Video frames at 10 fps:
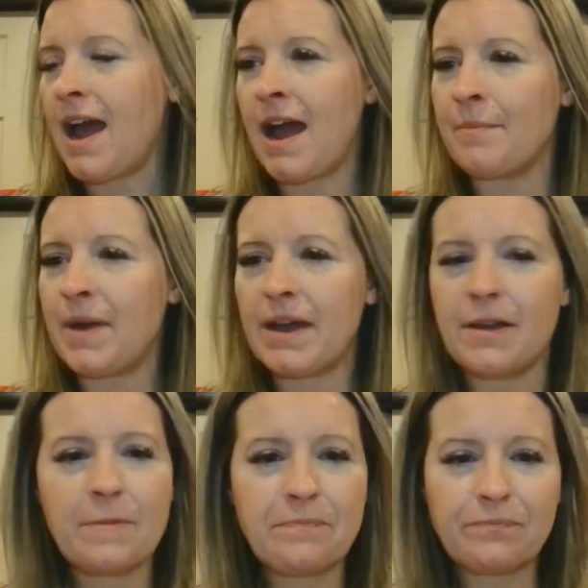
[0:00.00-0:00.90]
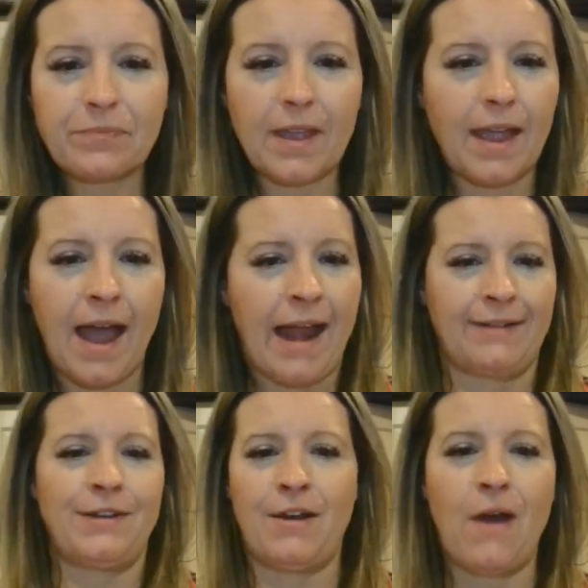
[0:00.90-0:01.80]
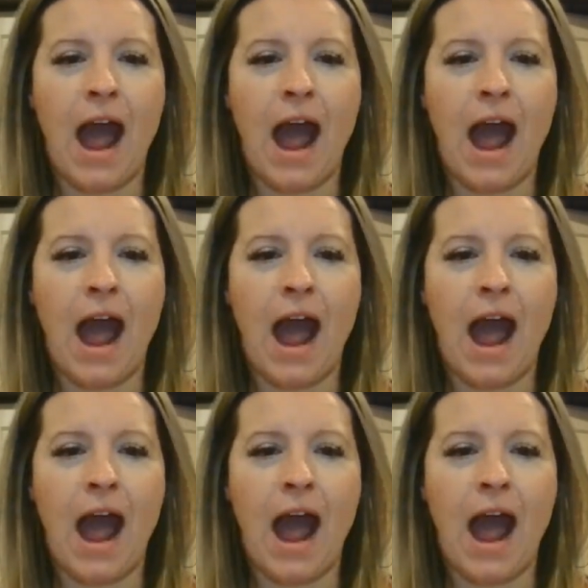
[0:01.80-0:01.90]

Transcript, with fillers: I'm I don't know.